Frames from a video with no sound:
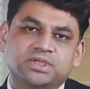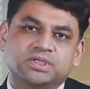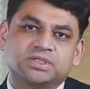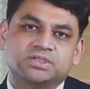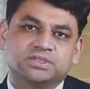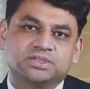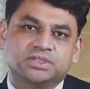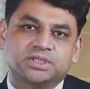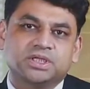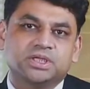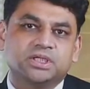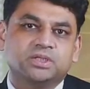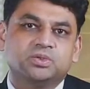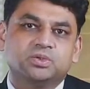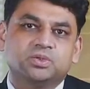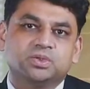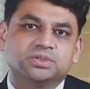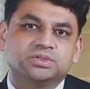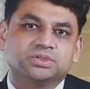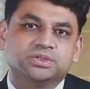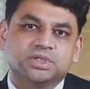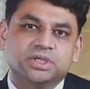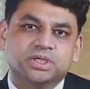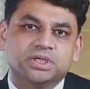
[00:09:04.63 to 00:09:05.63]
see
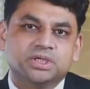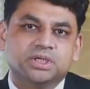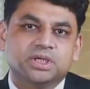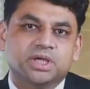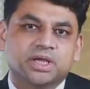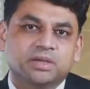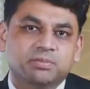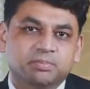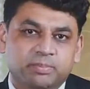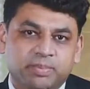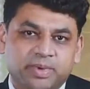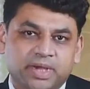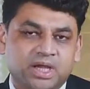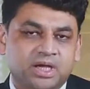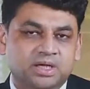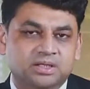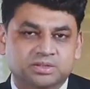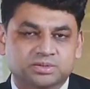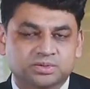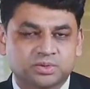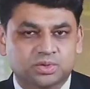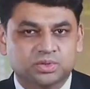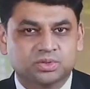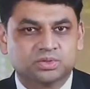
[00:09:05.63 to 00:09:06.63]
those impact,
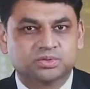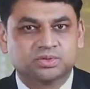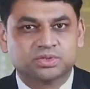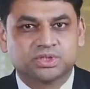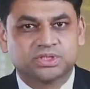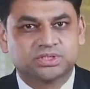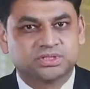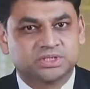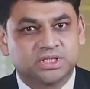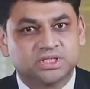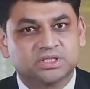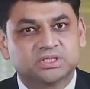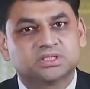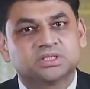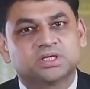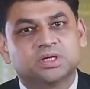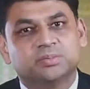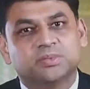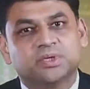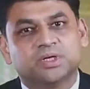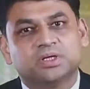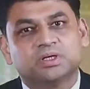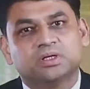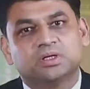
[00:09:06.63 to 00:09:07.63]
those results
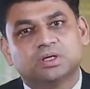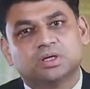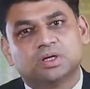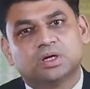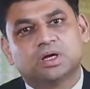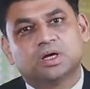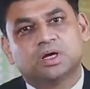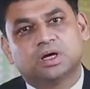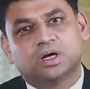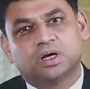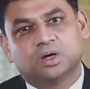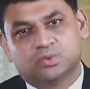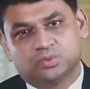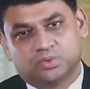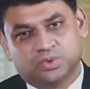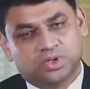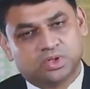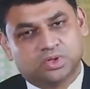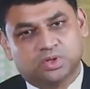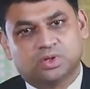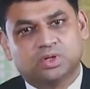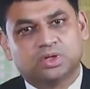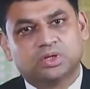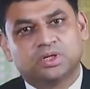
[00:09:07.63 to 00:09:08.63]
coming out
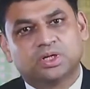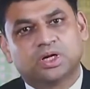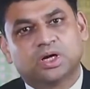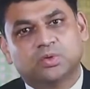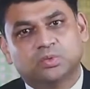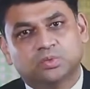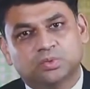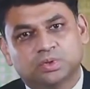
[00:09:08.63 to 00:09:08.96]
on ground?